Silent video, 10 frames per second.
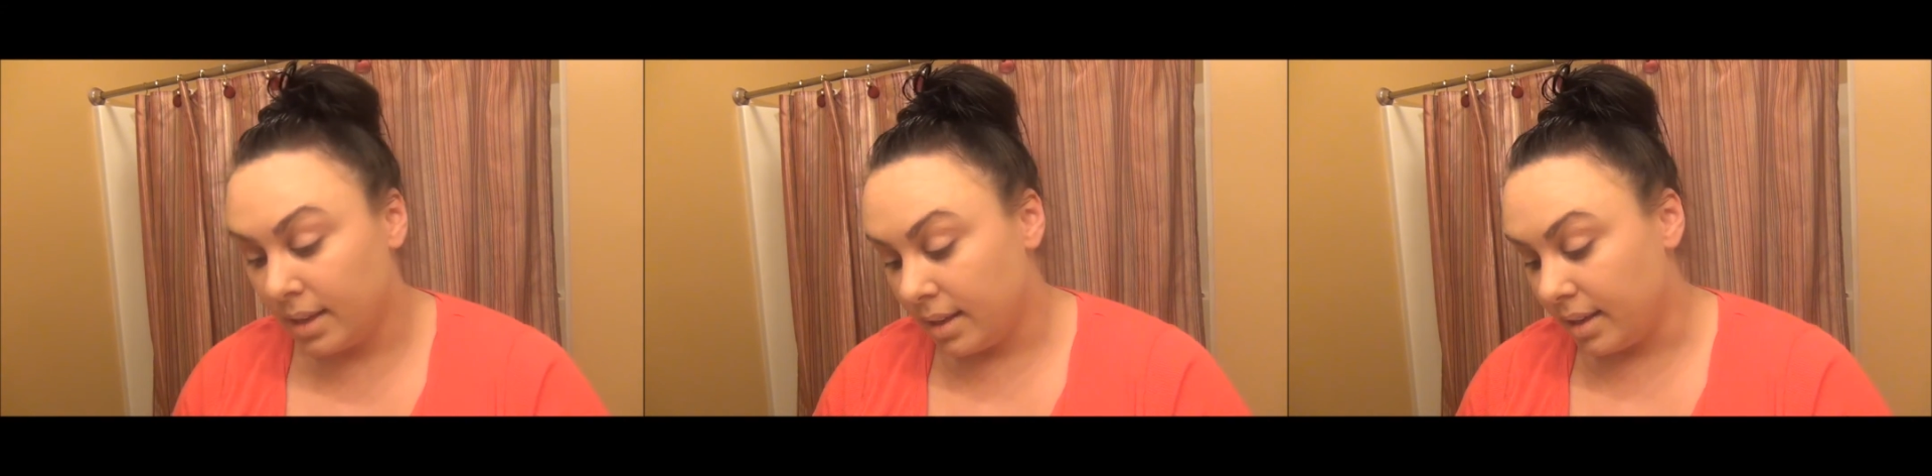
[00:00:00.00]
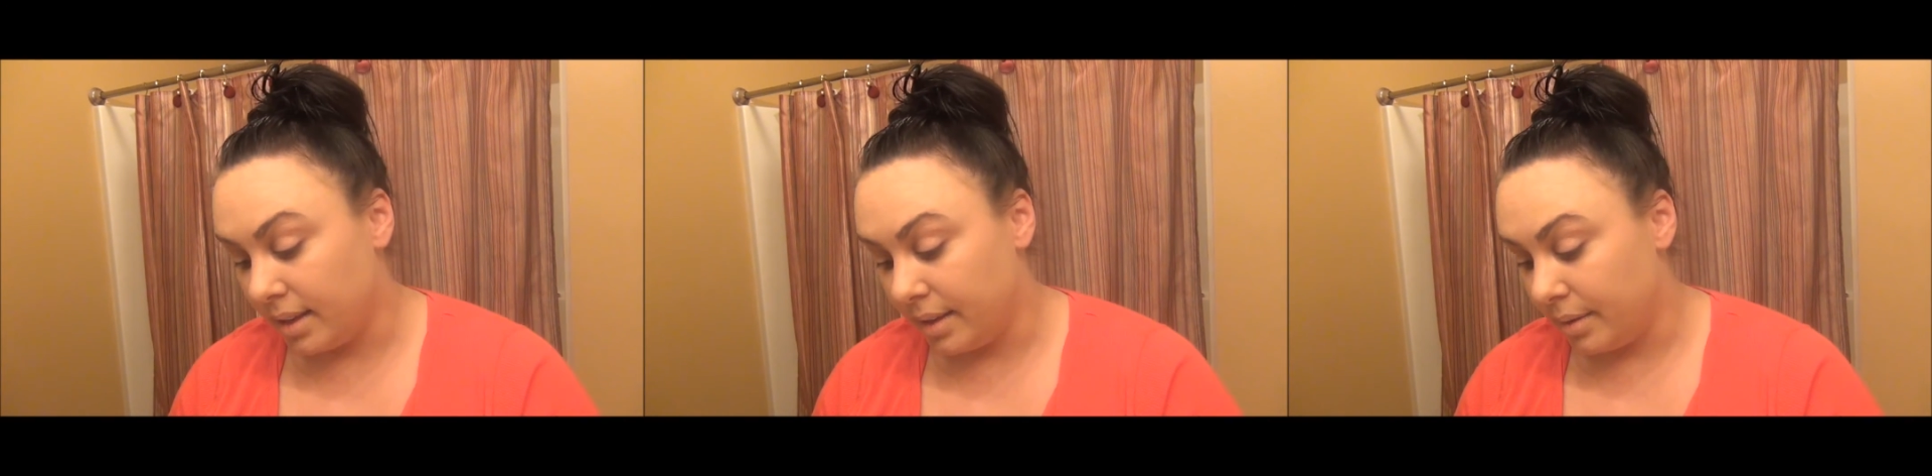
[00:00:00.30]

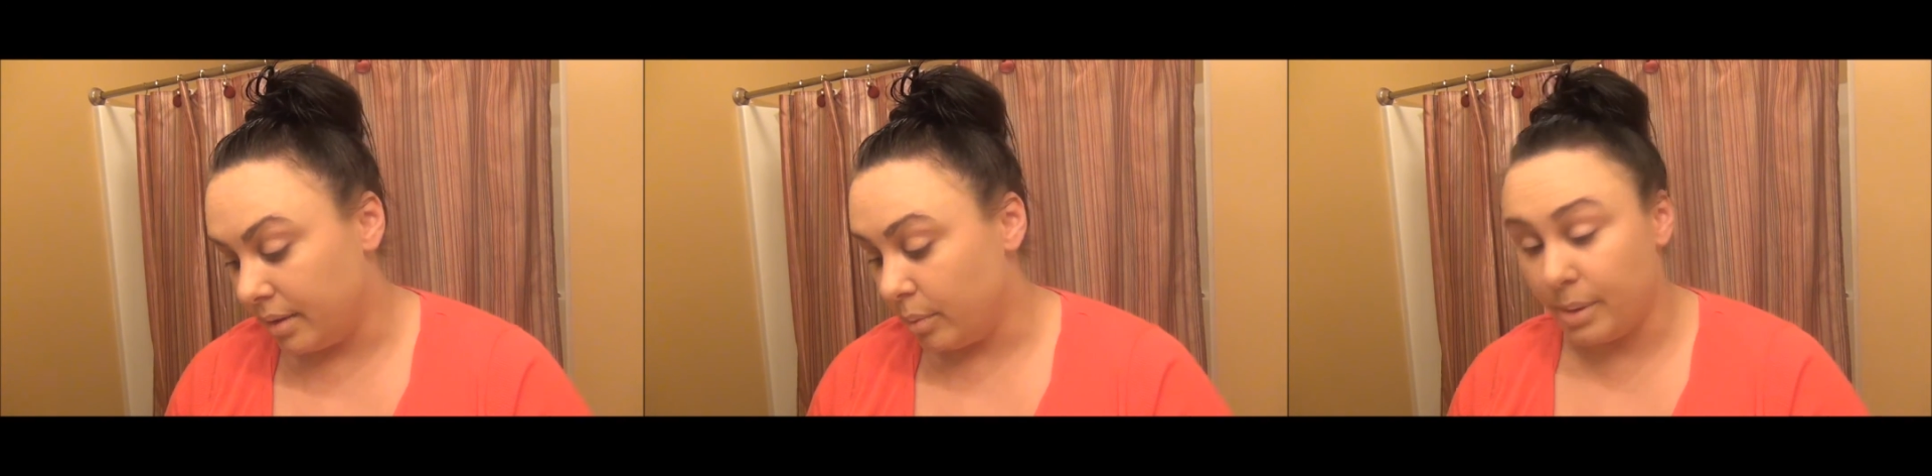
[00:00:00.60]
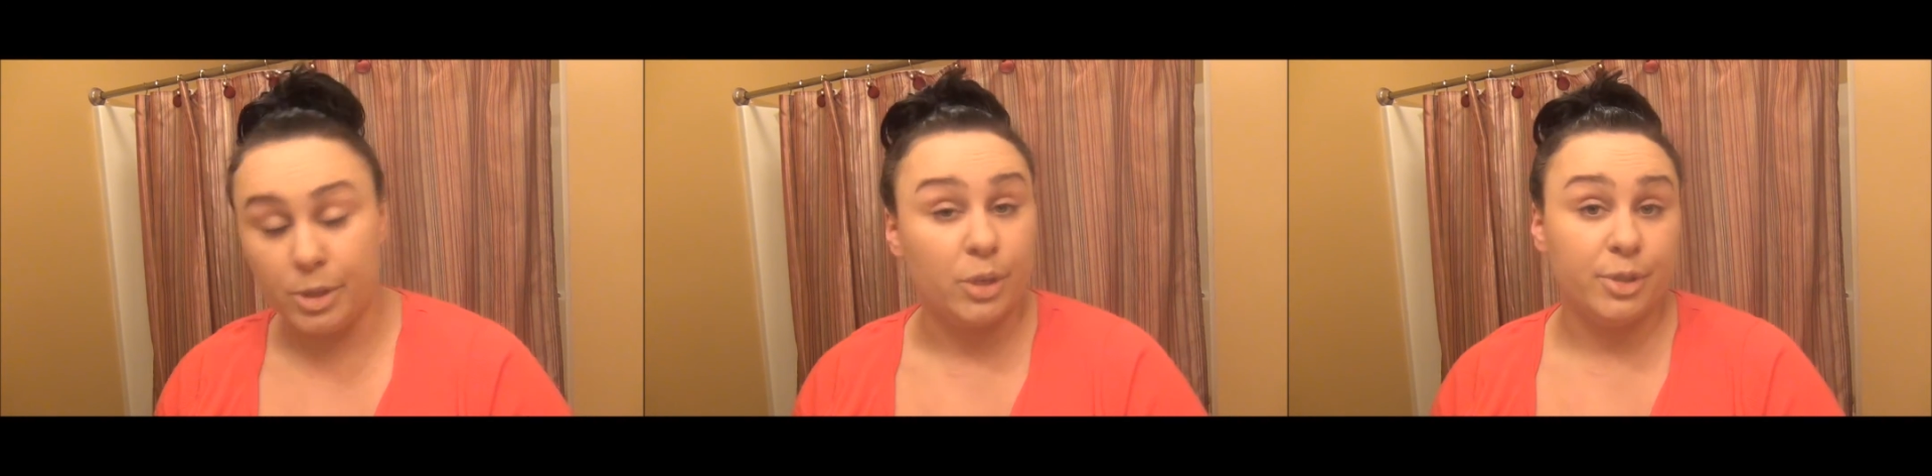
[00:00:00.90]

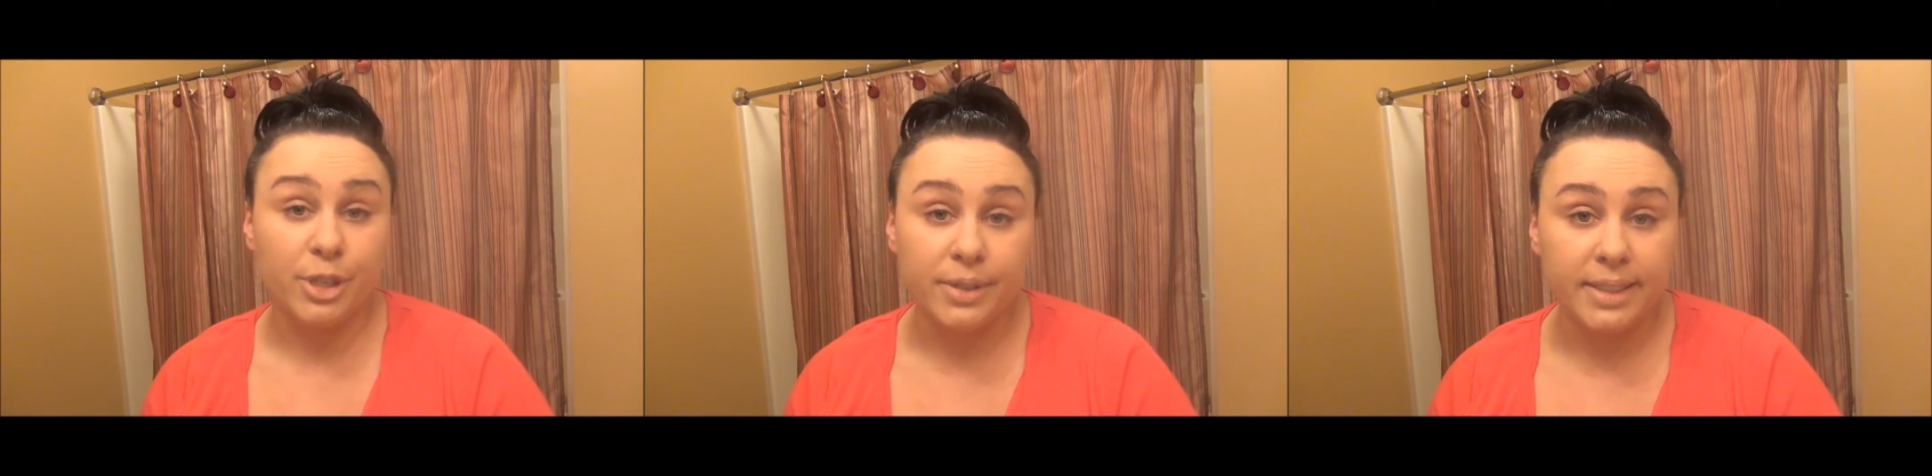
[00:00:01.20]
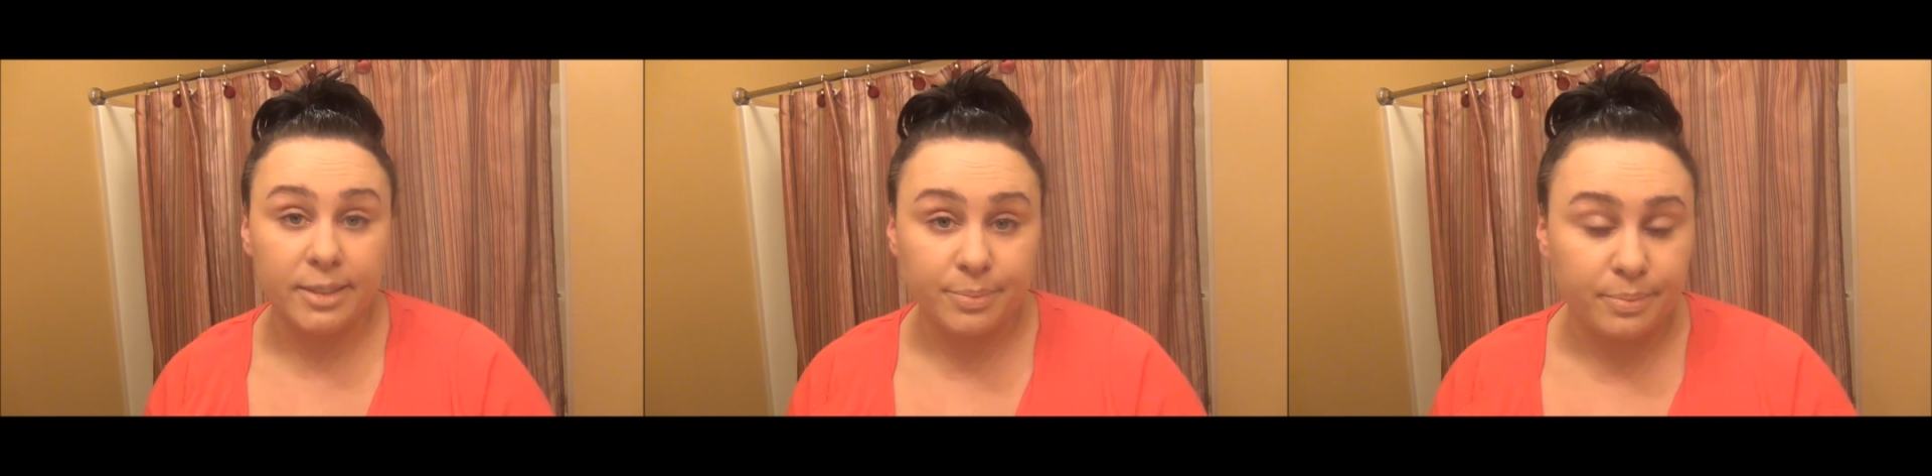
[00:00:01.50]
Probably should have returned
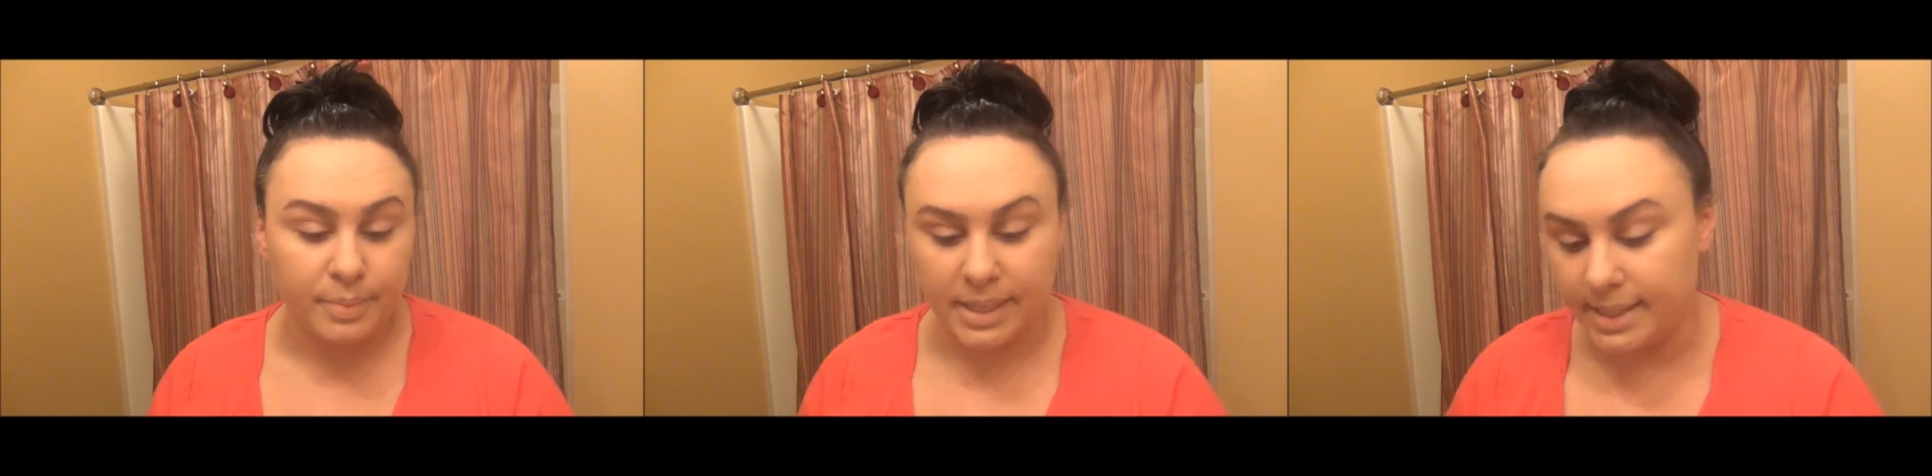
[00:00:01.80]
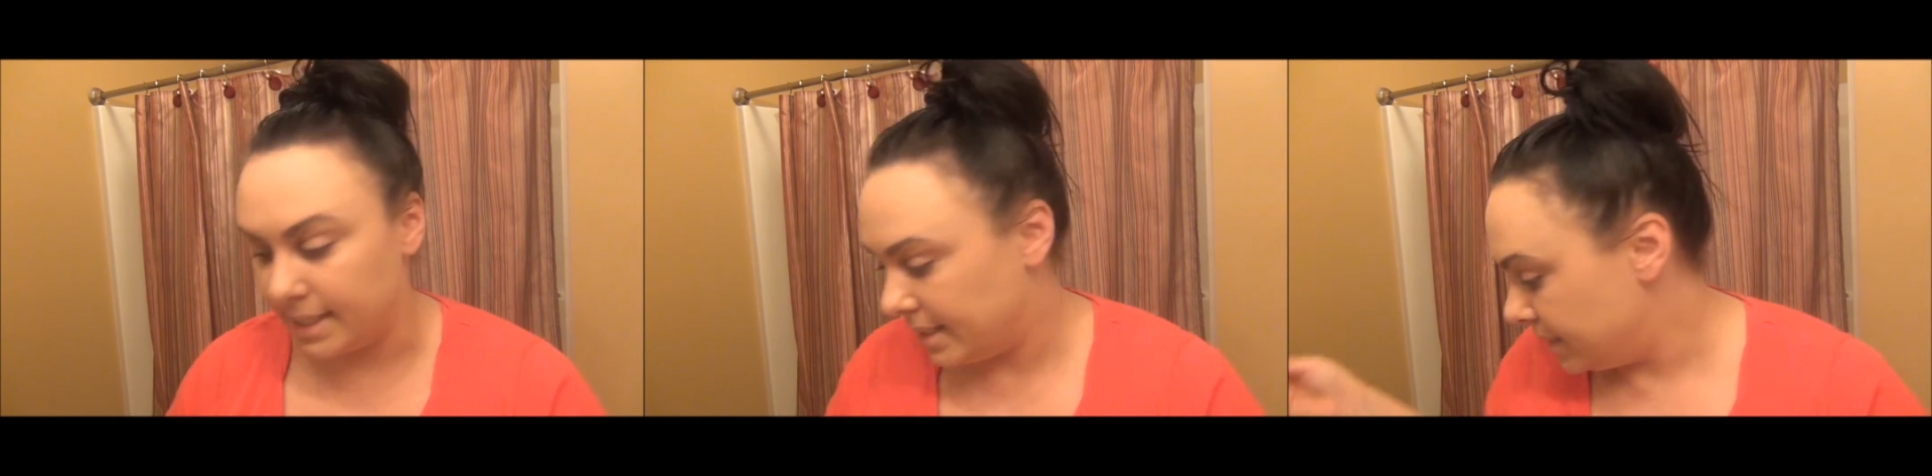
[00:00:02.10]
it, but I
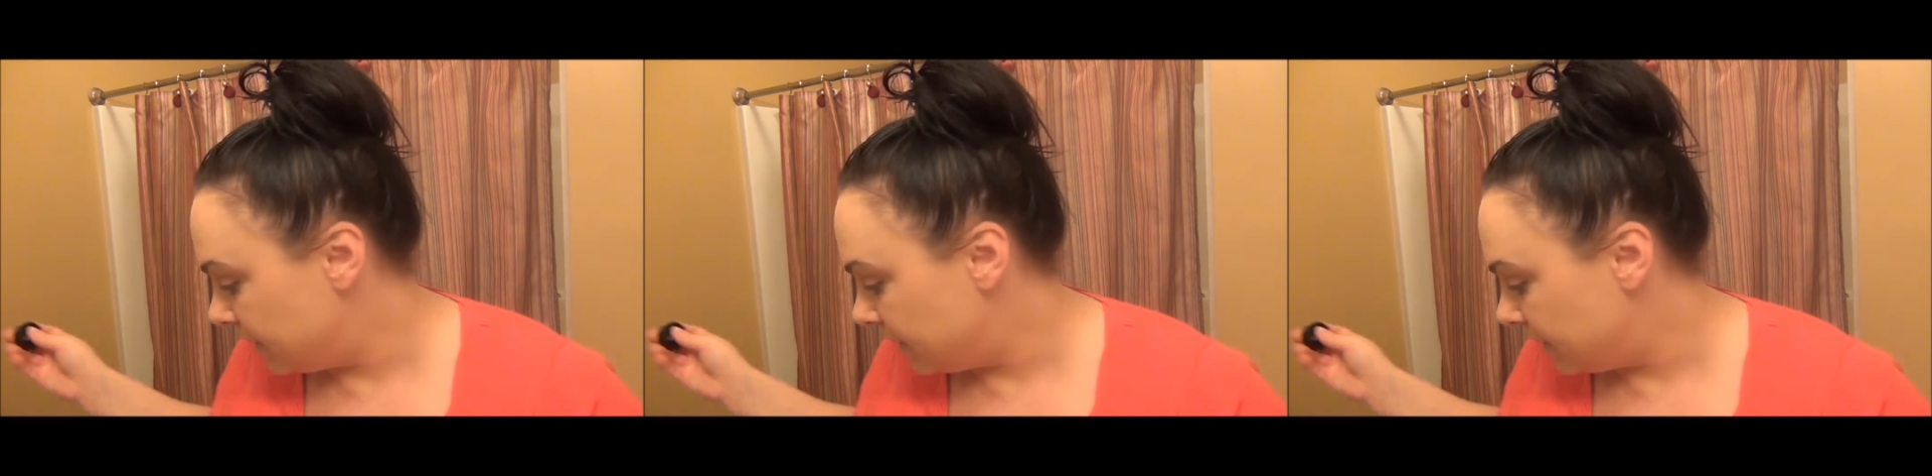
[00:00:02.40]
didn't.